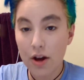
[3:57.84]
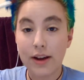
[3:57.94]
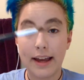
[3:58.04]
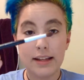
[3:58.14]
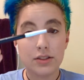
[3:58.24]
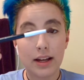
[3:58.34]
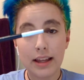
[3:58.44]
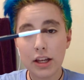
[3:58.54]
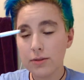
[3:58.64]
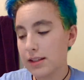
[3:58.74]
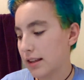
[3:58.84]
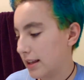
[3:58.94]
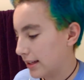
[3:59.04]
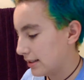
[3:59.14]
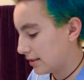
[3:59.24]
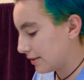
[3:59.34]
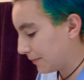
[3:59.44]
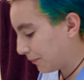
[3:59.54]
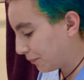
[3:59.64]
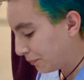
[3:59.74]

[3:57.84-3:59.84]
Okay, so I like using this